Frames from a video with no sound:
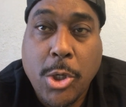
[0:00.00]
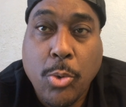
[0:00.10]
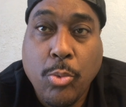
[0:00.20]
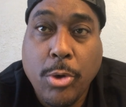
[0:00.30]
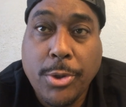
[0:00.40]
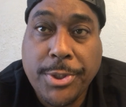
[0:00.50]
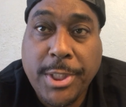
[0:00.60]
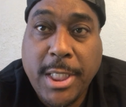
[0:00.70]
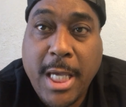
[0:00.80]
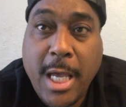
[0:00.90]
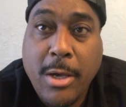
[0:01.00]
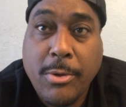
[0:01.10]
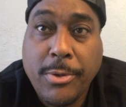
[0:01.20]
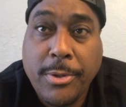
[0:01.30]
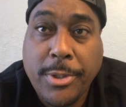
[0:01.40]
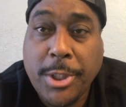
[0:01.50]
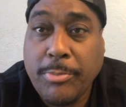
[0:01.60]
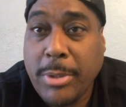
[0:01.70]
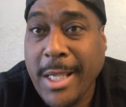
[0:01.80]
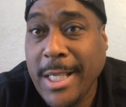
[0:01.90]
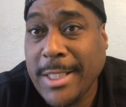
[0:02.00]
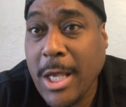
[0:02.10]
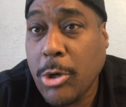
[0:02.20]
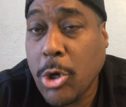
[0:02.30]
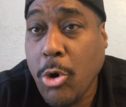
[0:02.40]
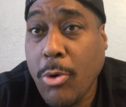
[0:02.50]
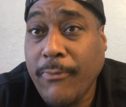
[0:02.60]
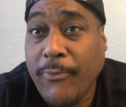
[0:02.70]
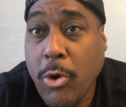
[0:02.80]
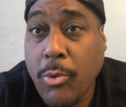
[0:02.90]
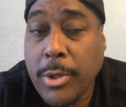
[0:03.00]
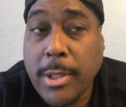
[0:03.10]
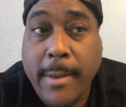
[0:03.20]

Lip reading: We'll see how this plays out going forward.